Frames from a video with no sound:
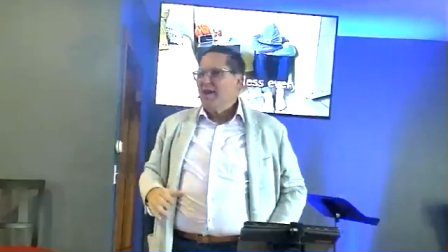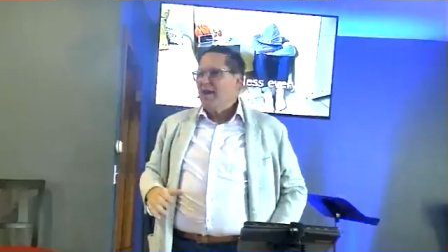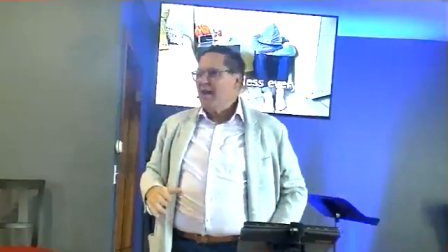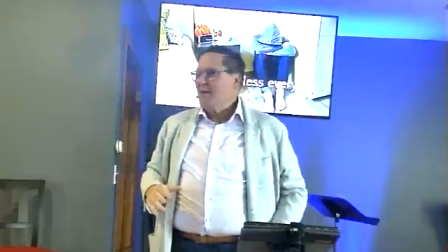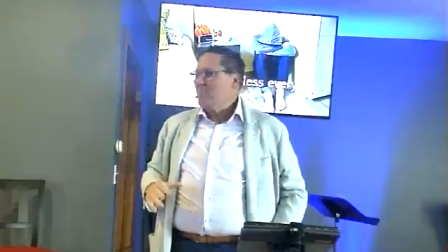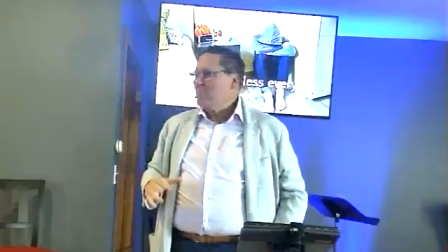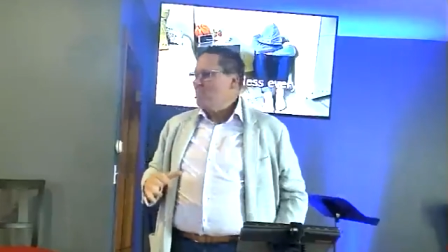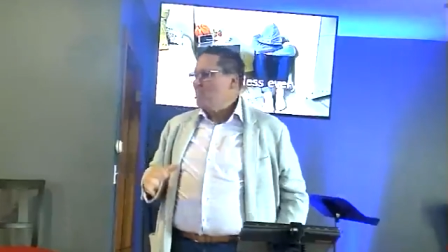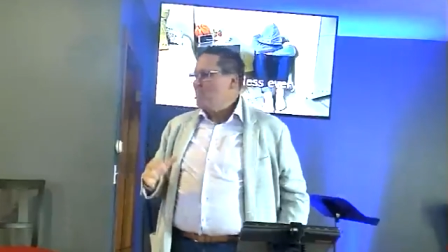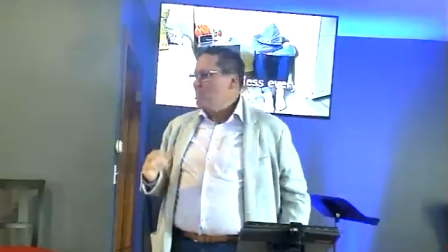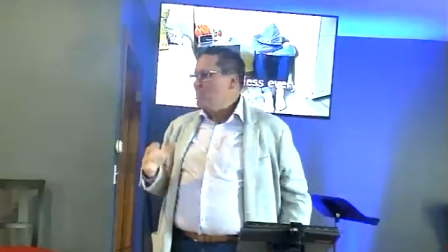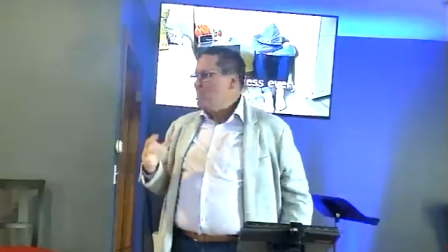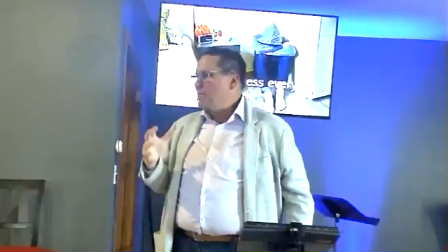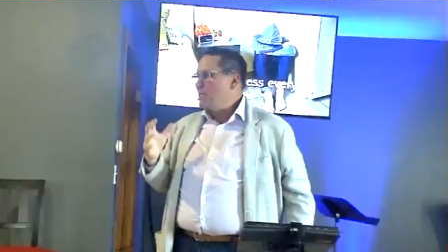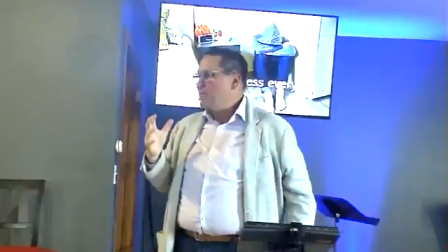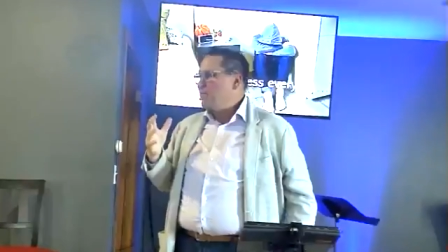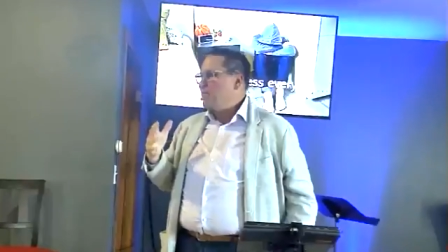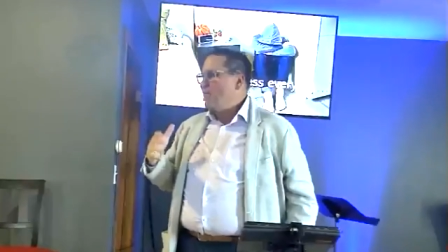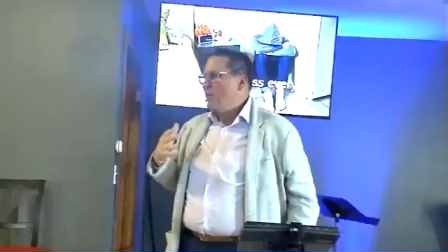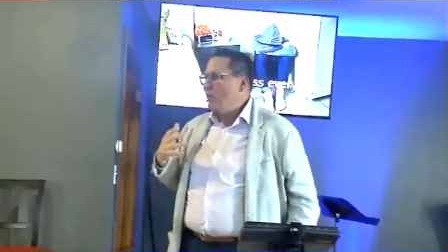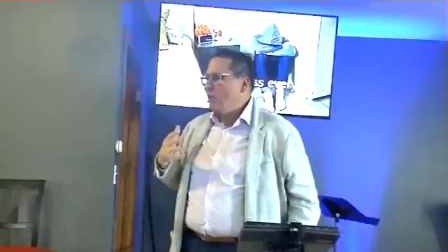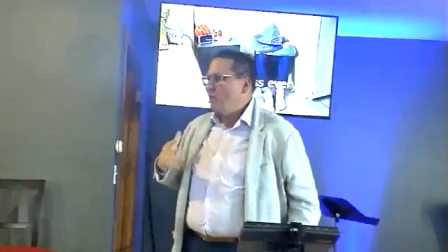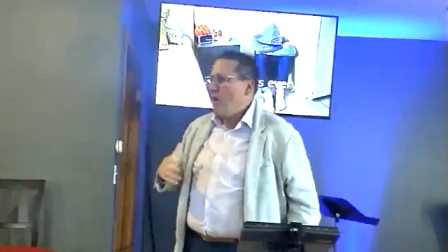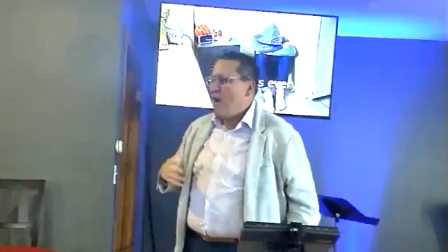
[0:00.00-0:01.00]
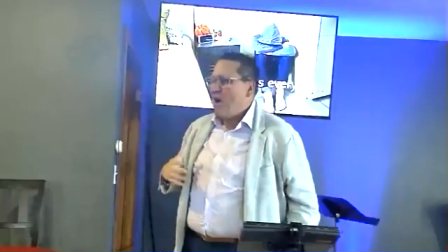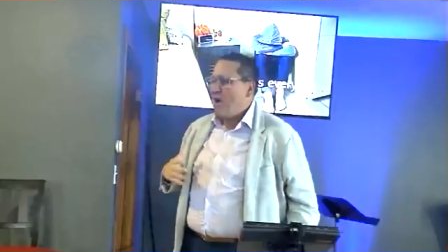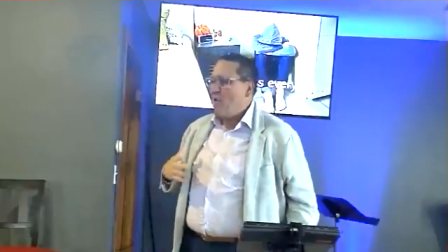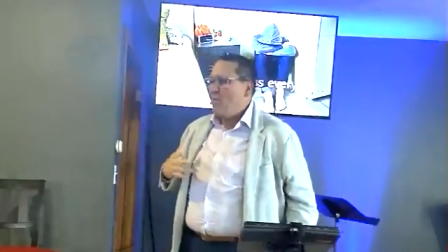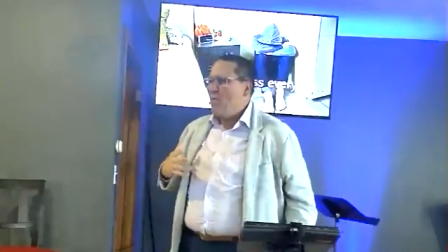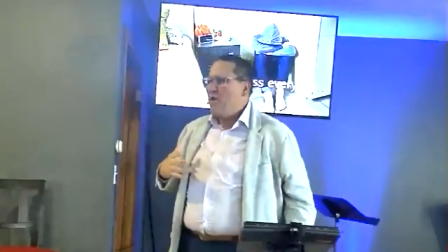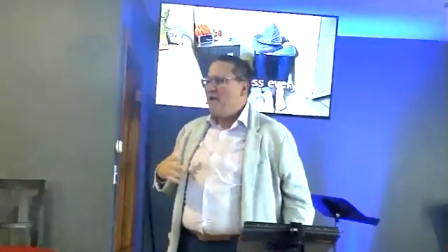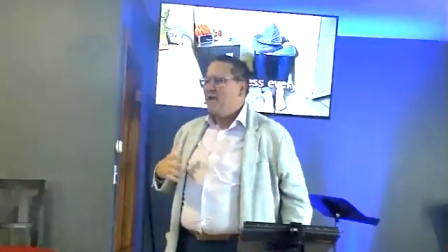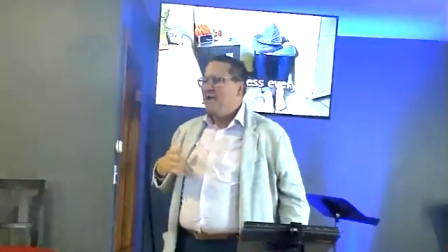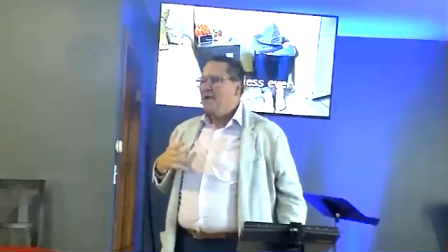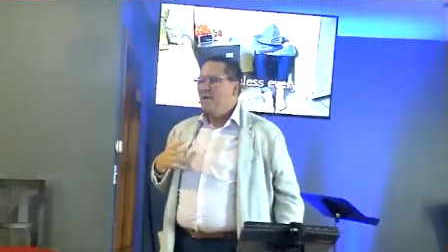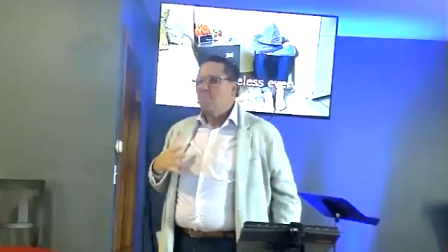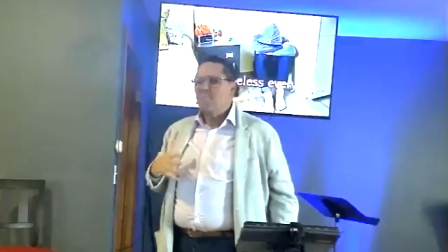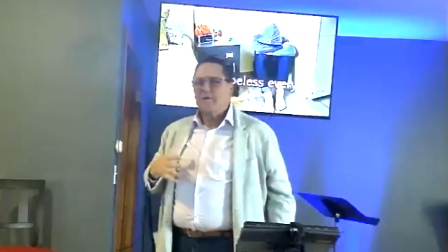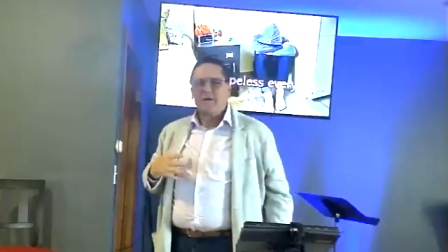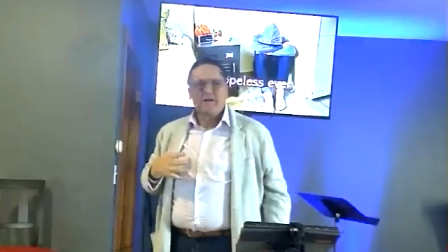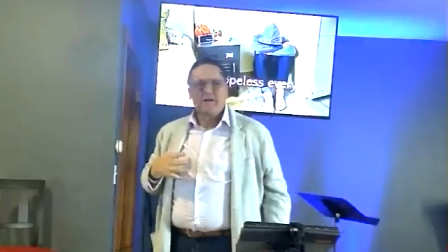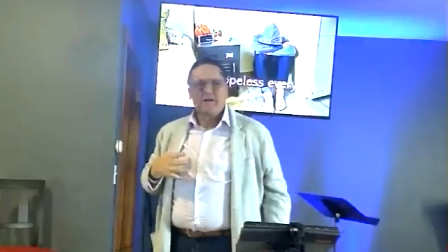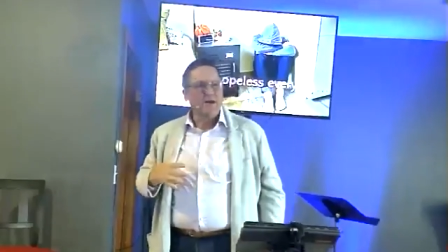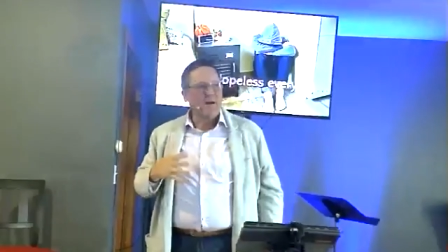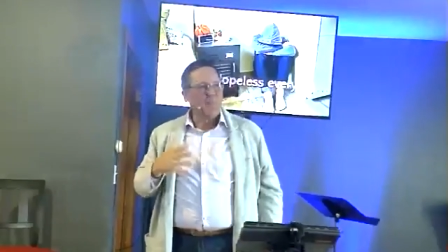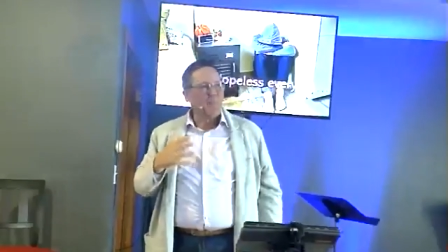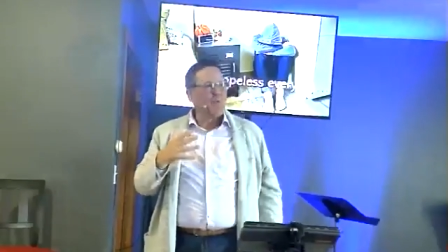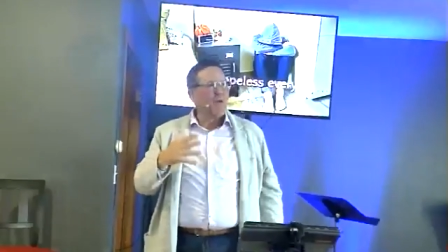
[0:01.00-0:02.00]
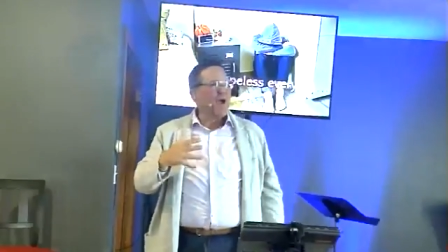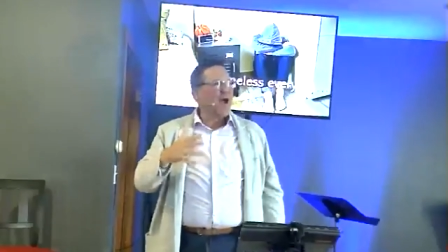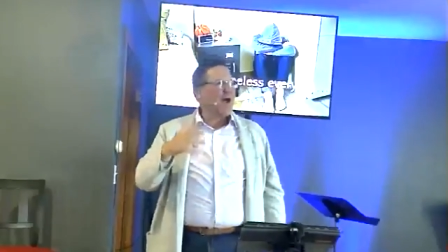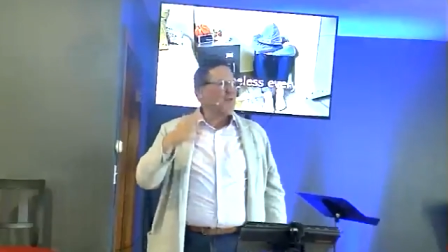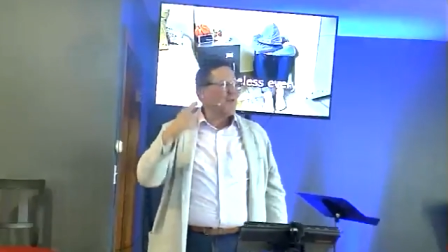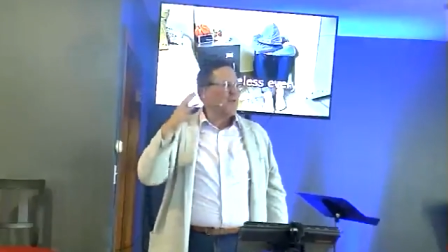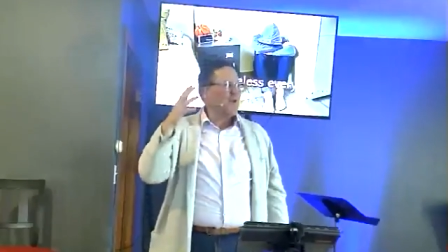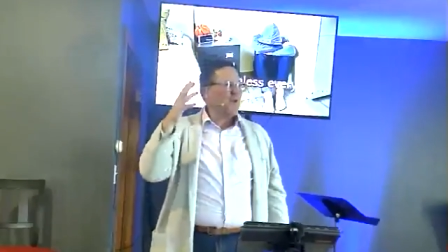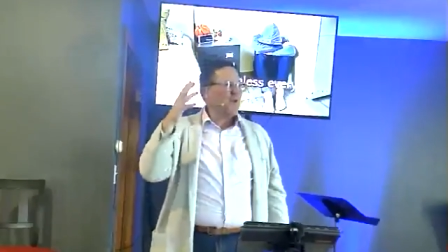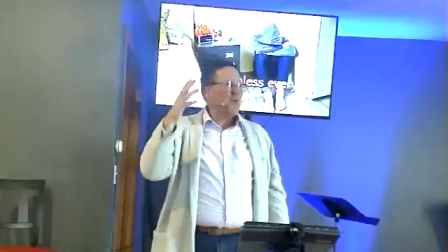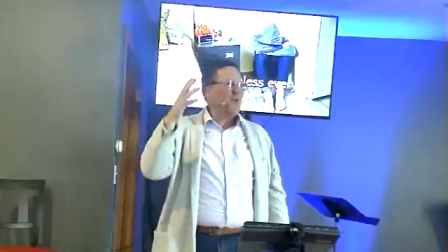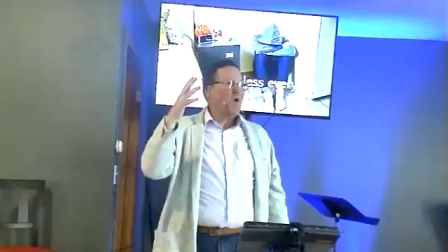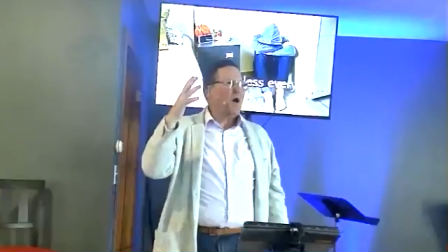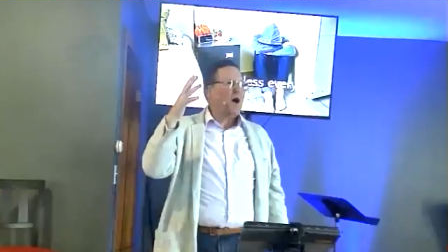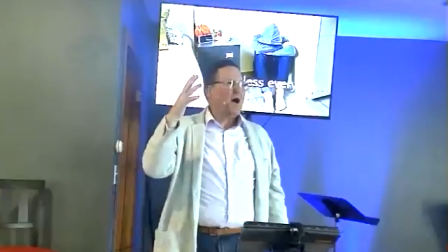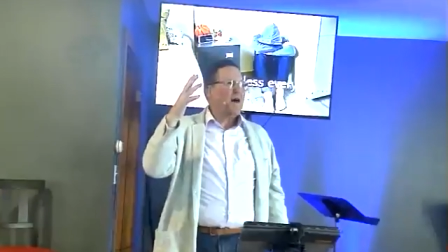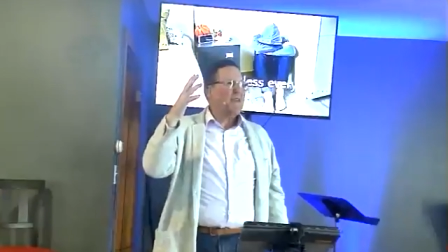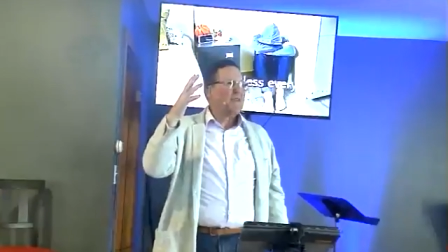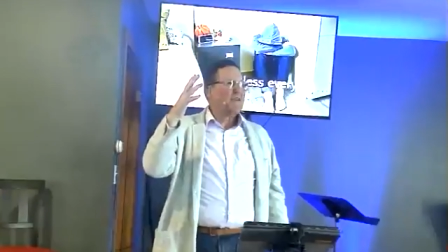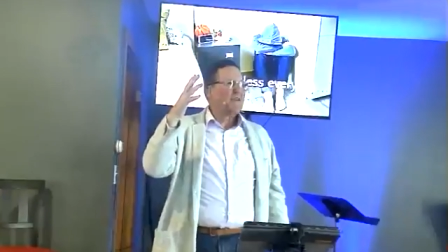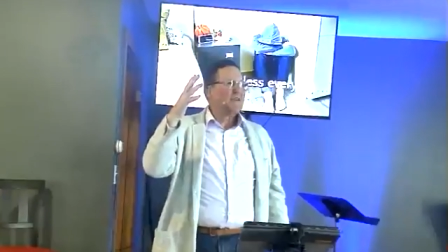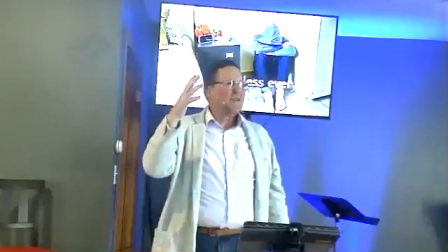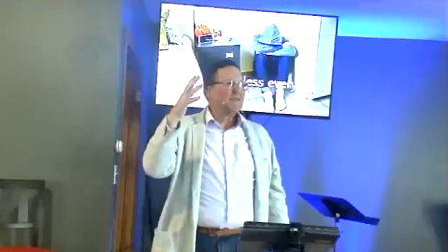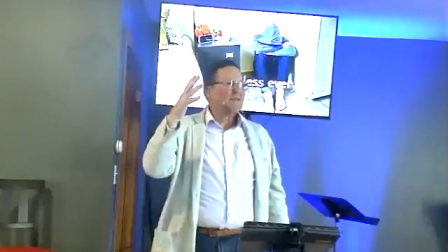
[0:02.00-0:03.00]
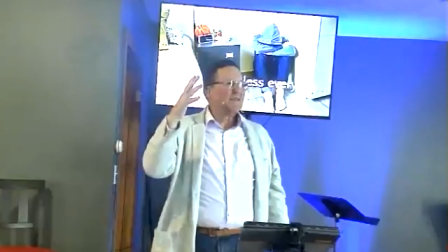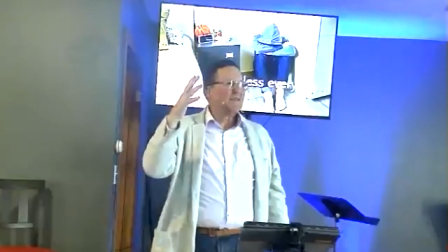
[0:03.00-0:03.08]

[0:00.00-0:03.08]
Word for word: And before long, we can become rather what?